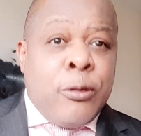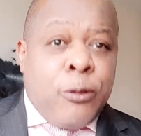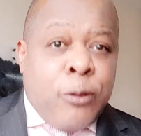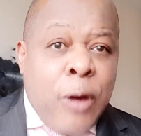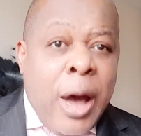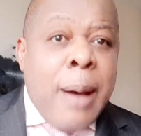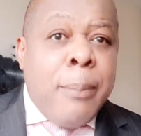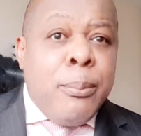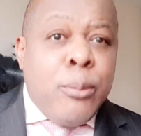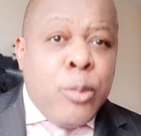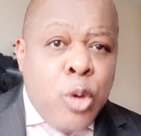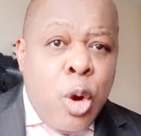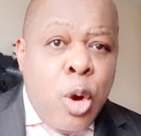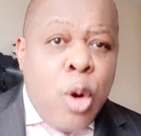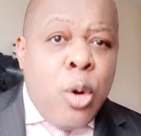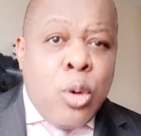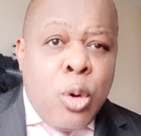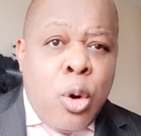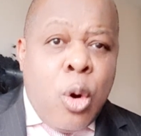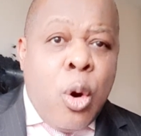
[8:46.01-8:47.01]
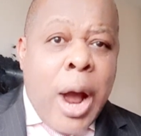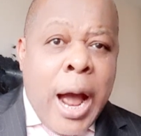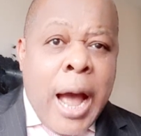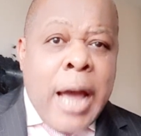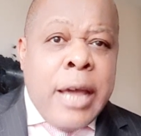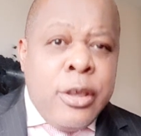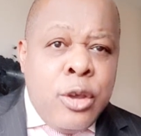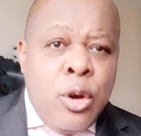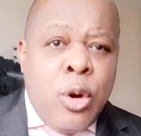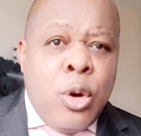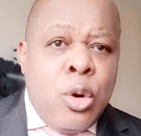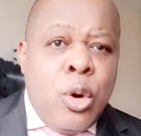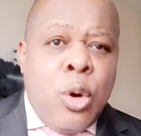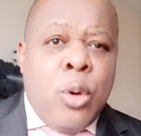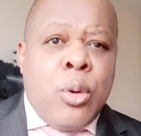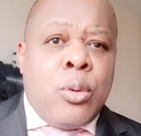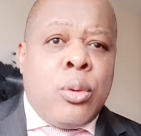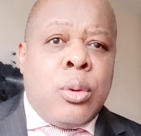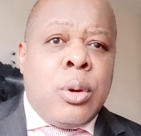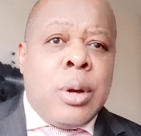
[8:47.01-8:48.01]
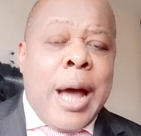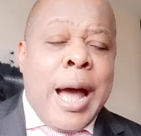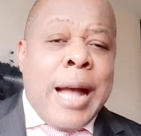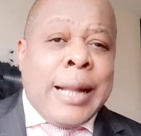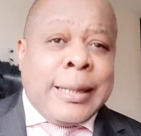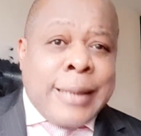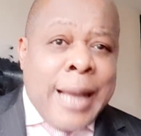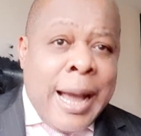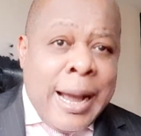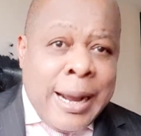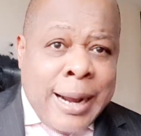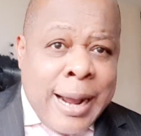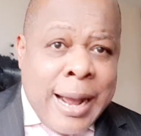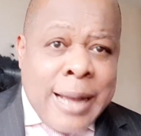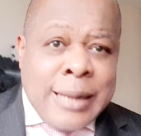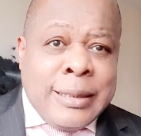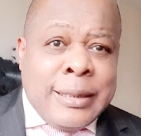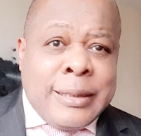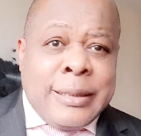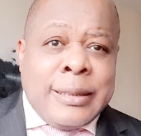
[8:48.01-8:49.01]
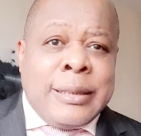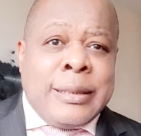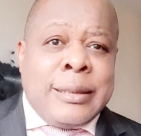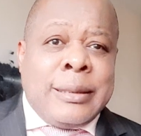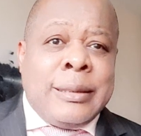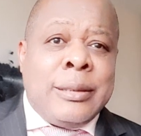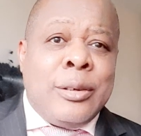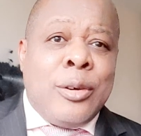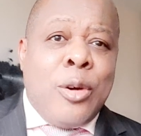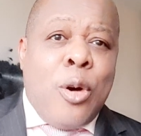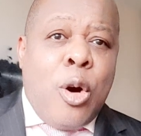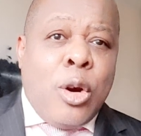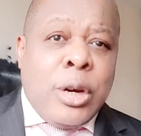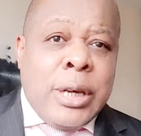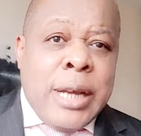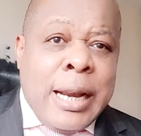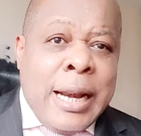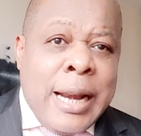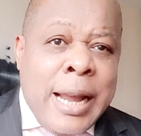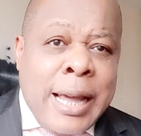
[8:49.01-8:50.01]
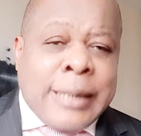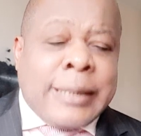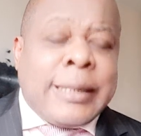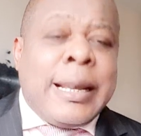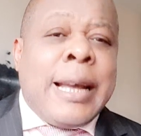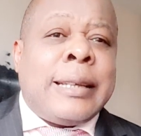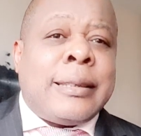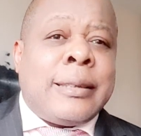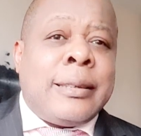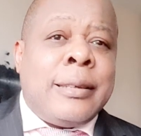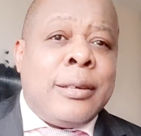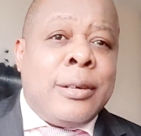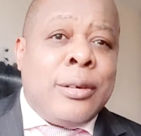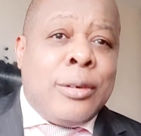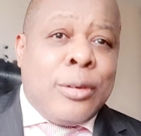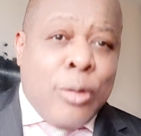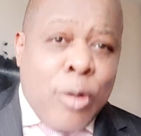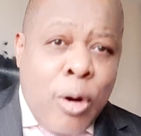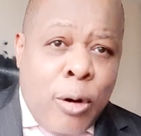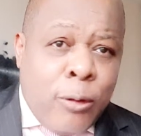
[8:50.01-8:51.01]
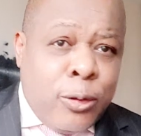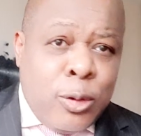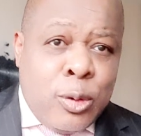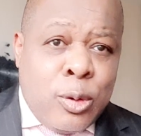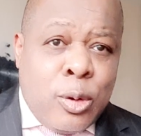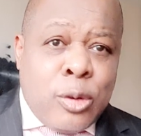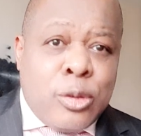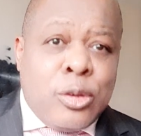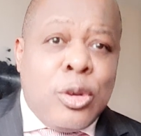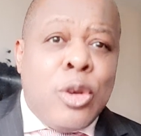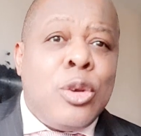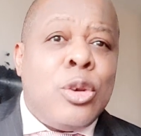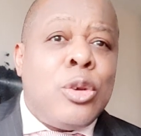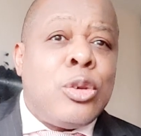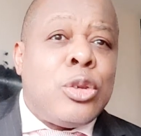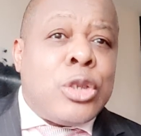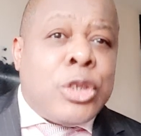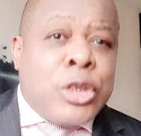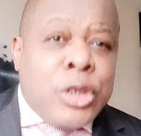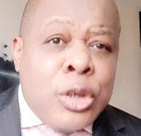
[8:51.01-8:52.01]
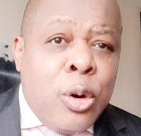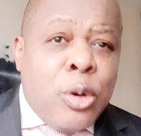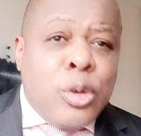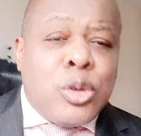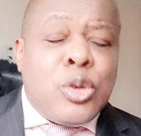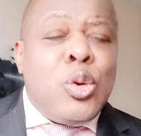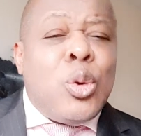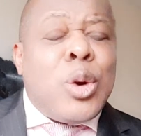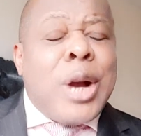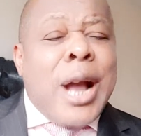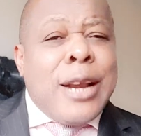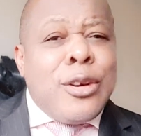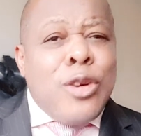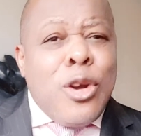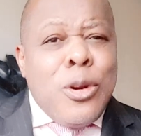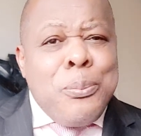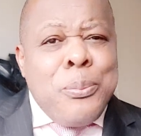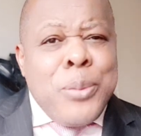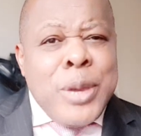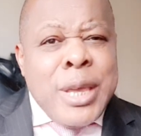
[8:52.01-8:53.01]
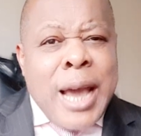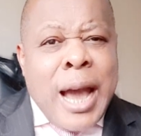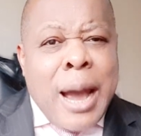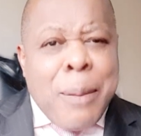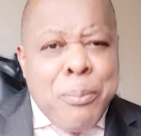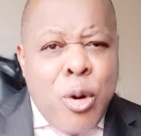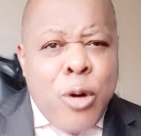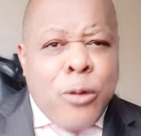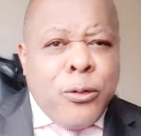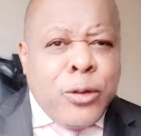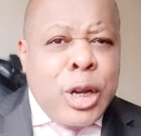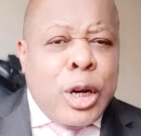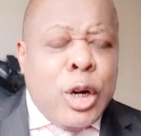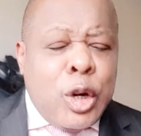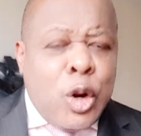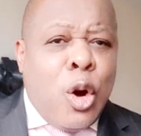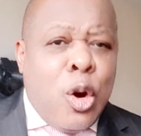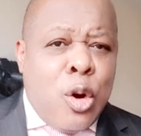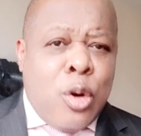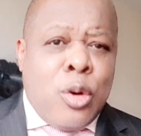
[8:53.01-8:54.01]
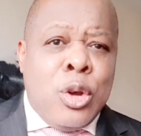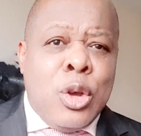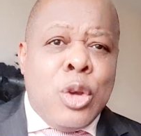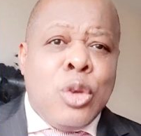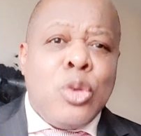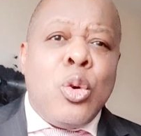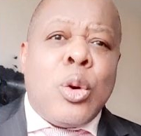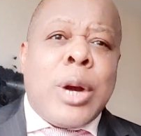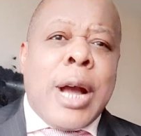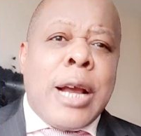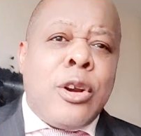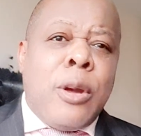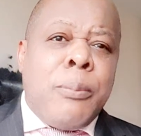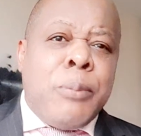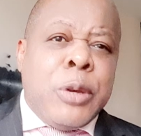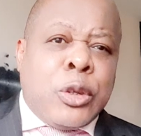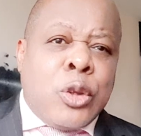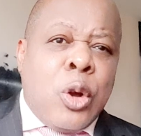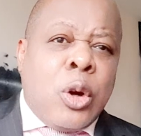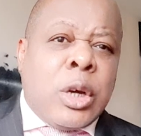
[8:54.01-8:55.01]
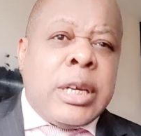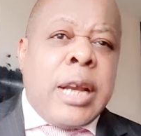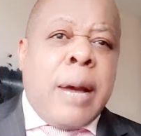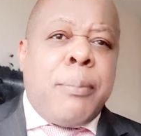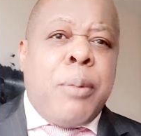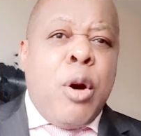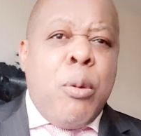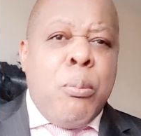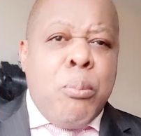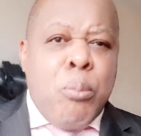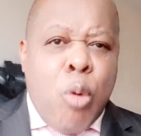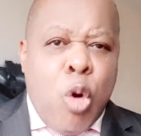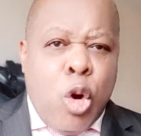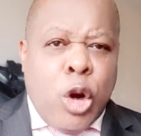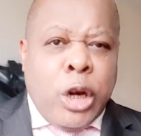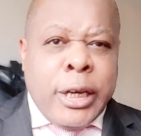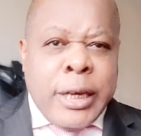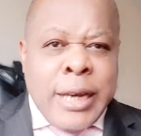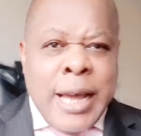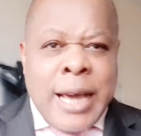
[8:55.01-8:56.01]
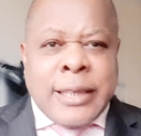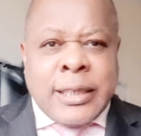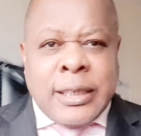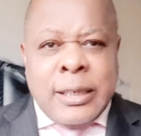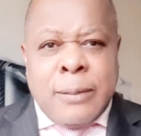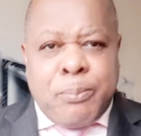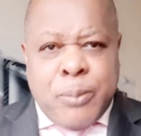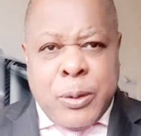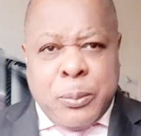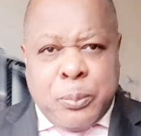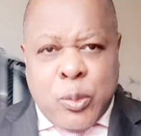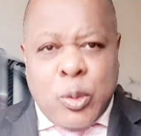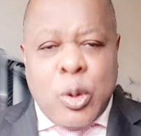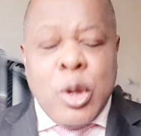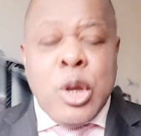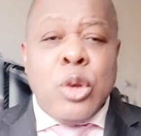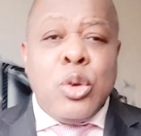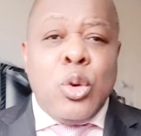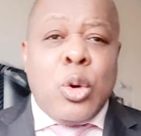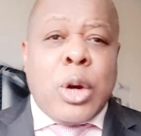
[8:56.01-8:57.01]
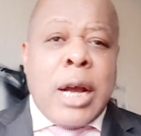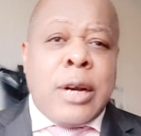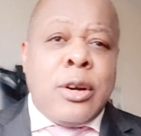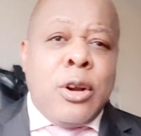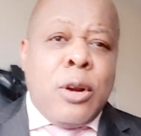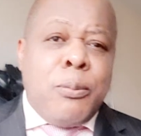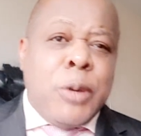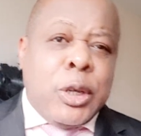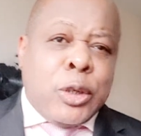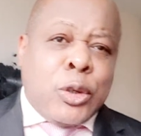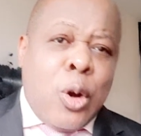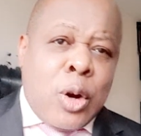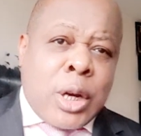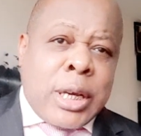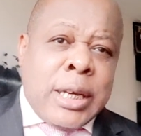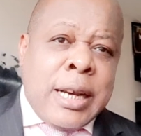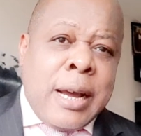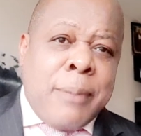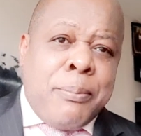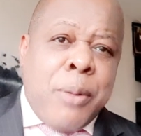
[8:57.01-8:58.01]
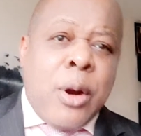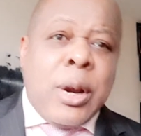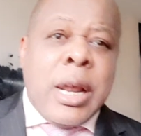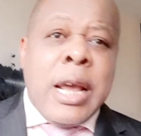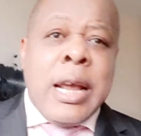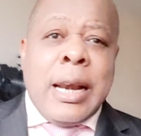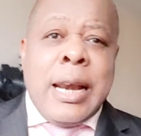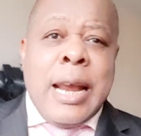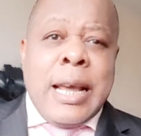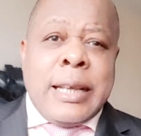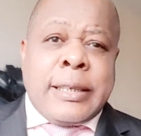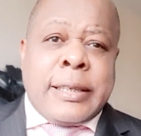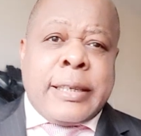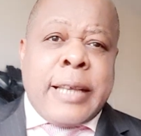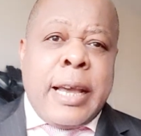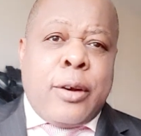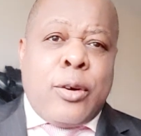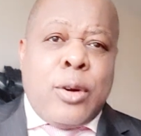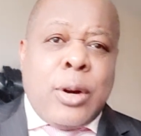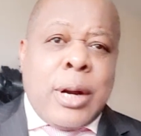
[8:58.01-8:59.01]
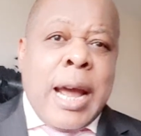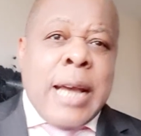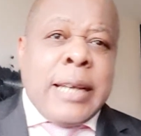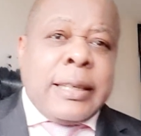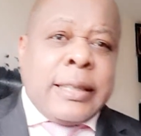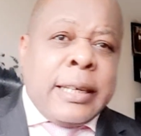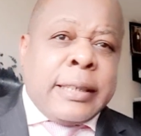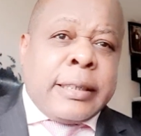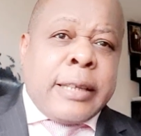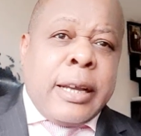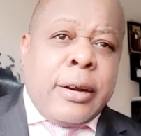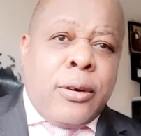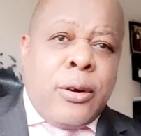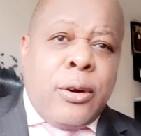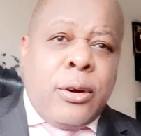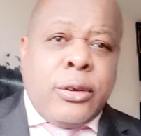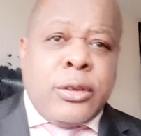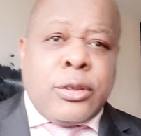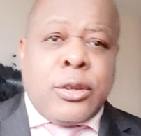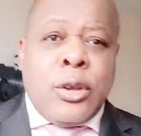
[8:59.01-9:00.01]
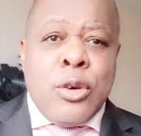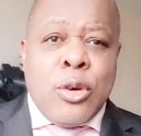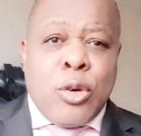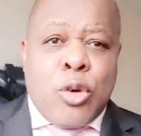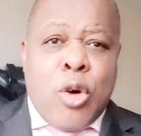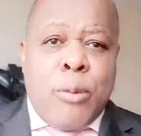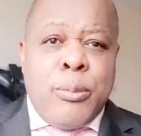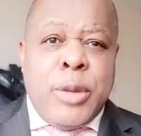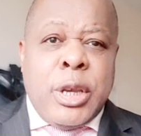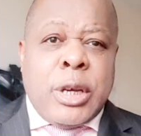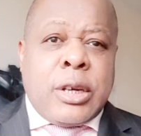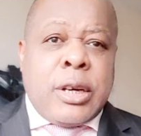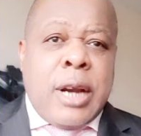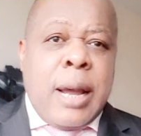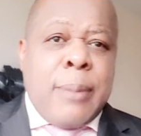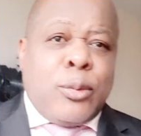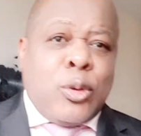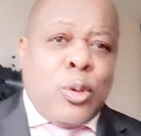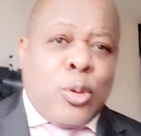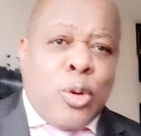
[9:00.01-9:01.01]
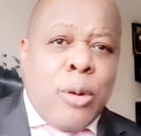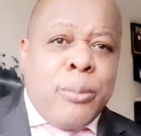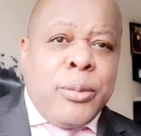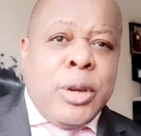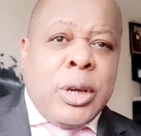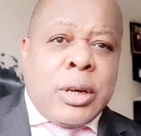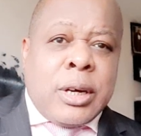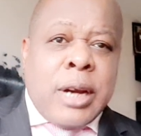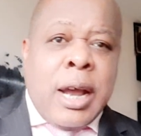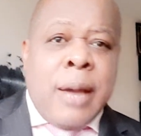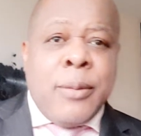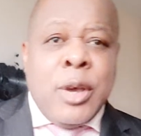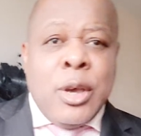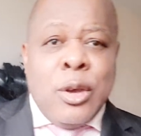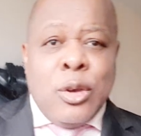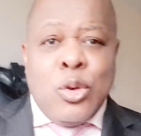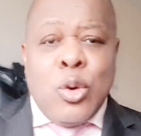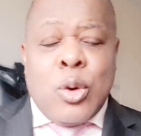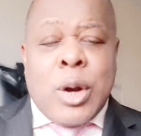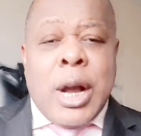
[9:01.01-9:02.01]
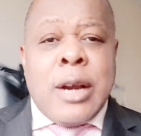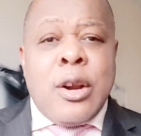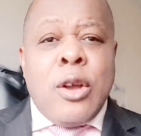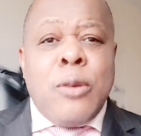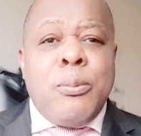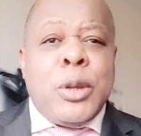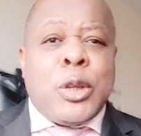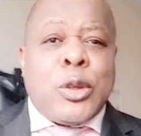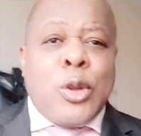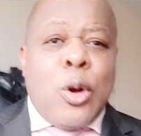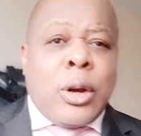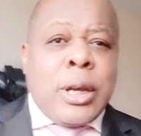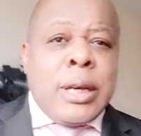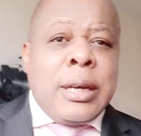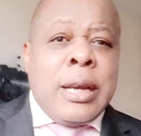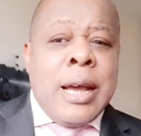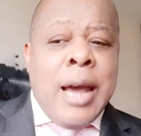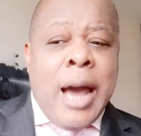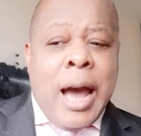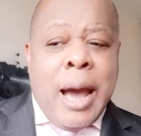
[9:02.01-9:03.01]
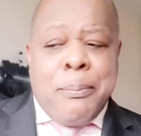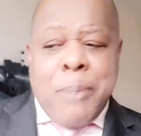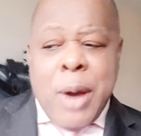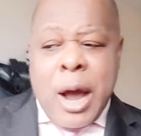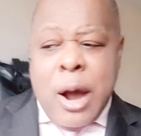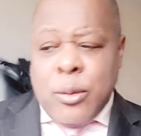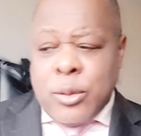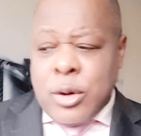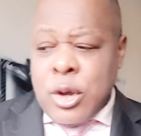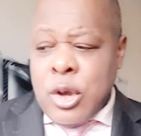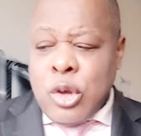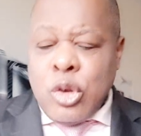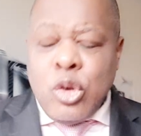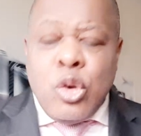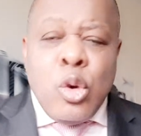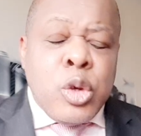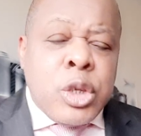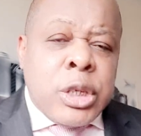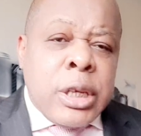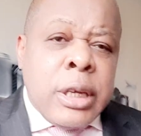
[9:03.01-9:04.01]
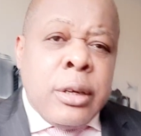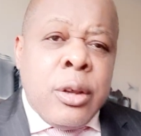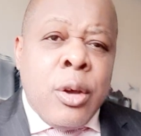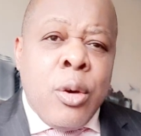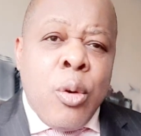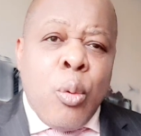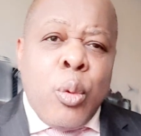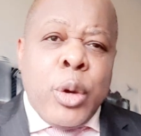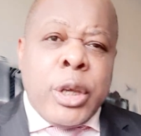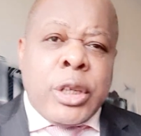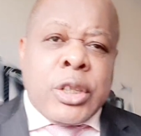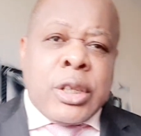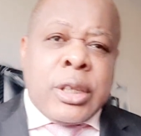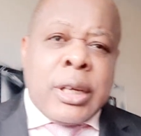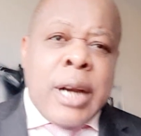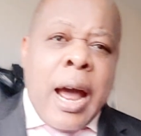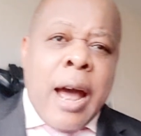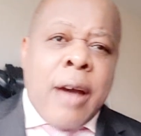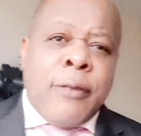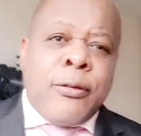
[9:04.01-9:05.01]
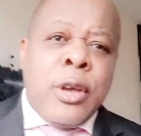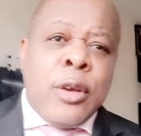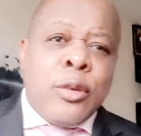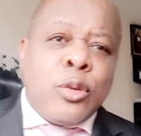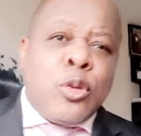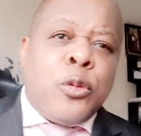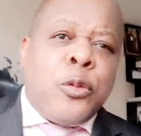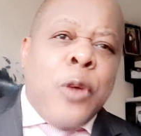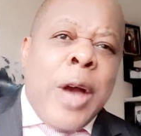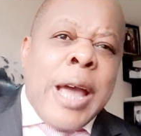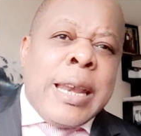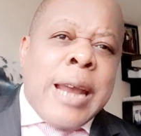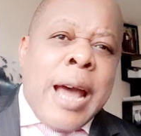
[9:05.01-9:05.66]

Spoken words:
Famdongo Ayolo, Atanganji, unelected governors, Dios, you cannot be above the law. You cannot be talking about molinexing people. You cannot be talking about let's terrorize the terrorists, commit crime to commit crime. You cannot be talking about using witchcraft to fight